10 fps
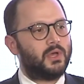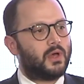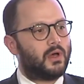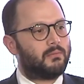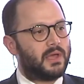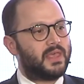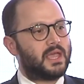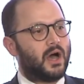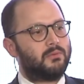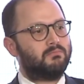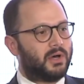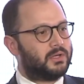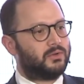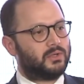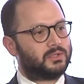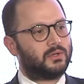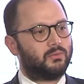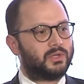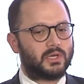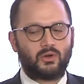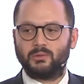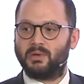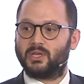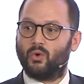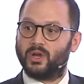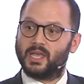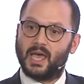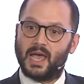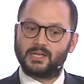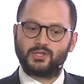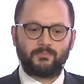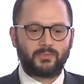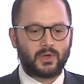and they unbundled what they called Bitcoin Cash,